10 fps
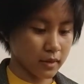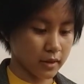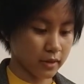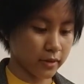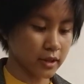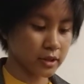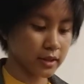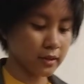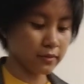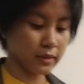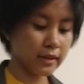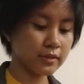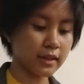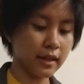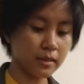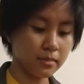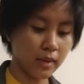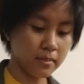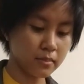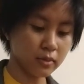The crunching of leaves and the
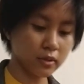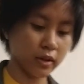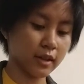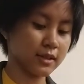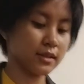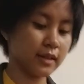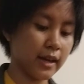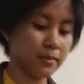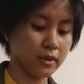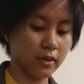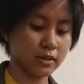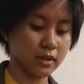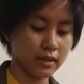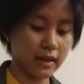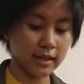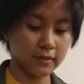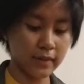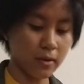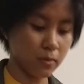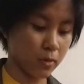mumbled curses came closer, as
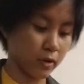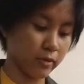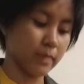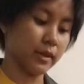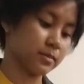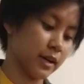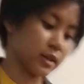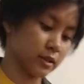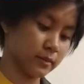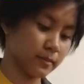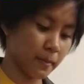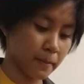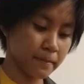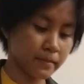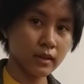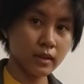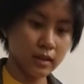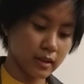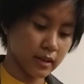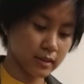Val wore a grim expression.
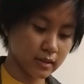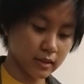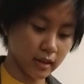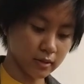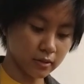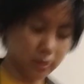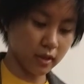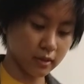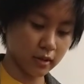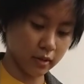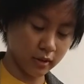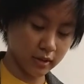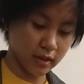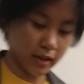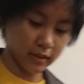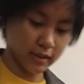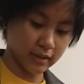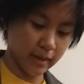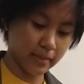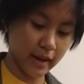His tousled chocolate curls hugged his
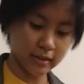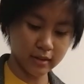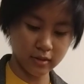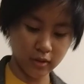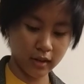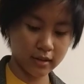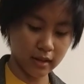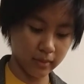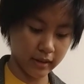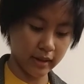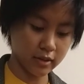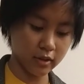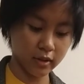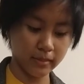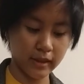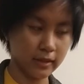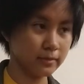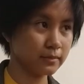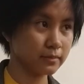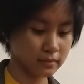nape as his dark summer gaze took me
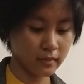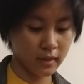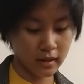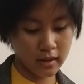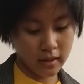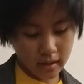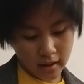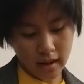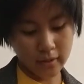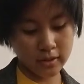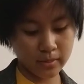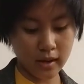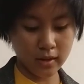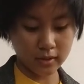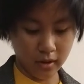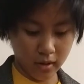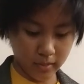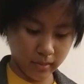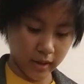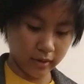in. I was proud to call
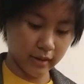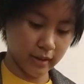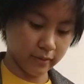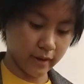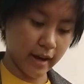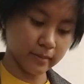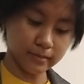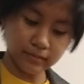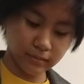him a brother I never had.